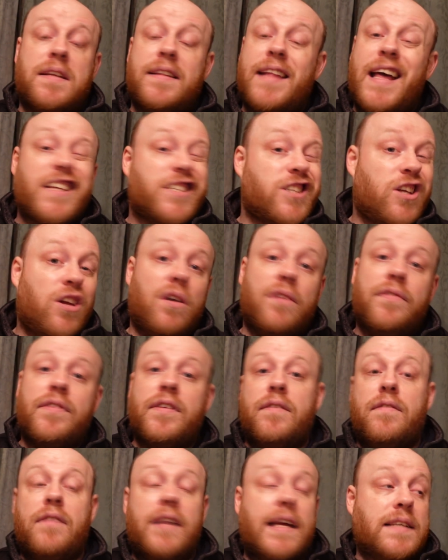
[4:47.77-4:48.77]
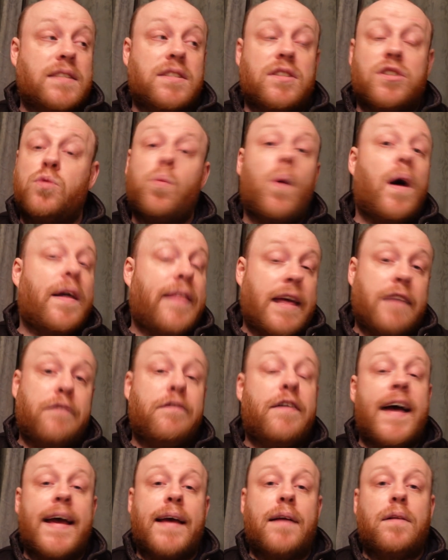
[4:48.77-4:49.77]
and that's a lot of the reasons why they
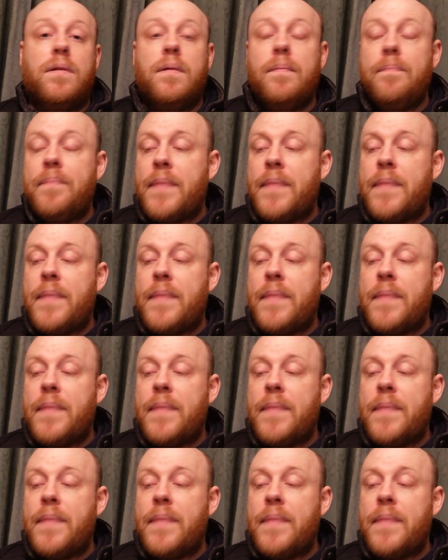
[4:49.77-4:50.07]
fail.